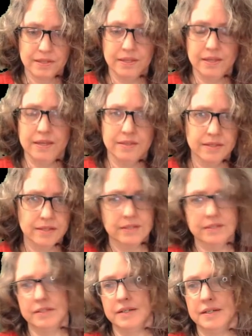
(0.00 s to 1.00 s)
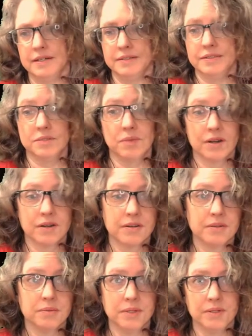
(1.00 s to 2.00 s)
And then
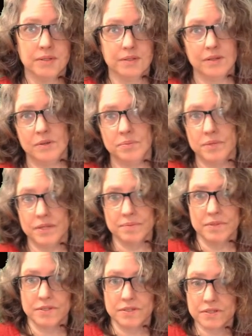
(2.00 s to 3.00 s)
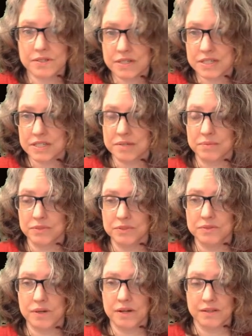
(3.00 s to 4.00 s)
tomorrow we'll open up the church and we'll
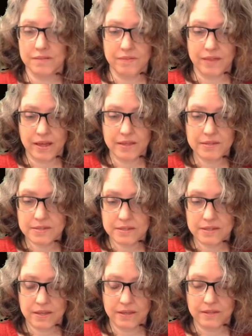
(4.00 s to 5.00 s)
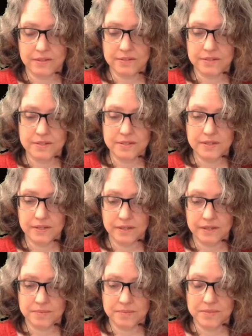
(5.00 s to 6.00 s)
do all of that. And
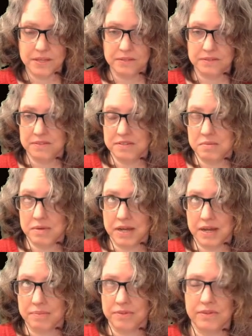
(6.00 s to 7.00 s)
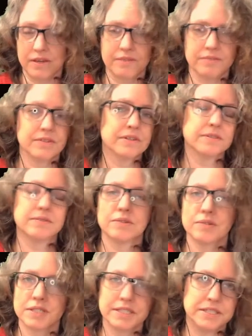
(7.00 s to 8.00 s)
then see what happens after. Of
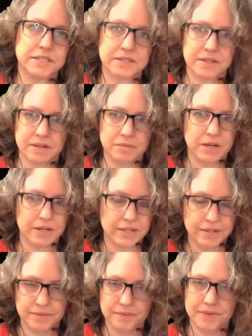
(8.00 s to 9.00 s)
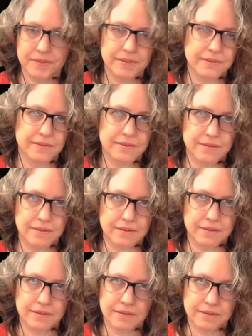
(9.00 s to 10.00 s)
course, I just got a body.
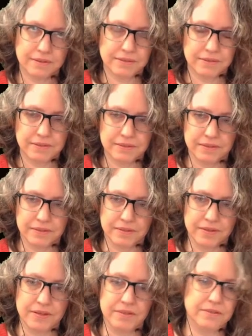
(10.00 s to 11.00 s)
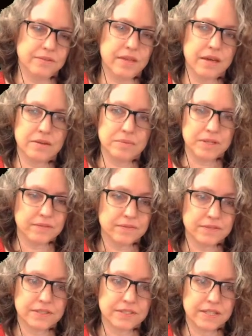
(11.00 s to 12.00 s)
Ugh. Okay, so that'll be the
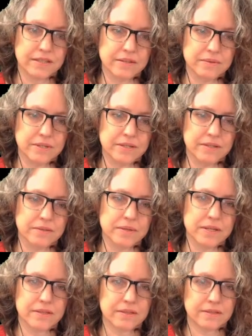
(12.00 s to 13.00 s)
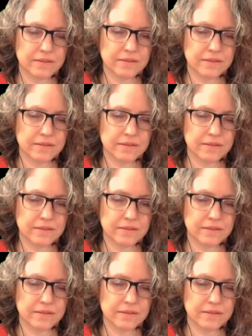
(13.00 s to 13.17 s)
first thing that we deal with.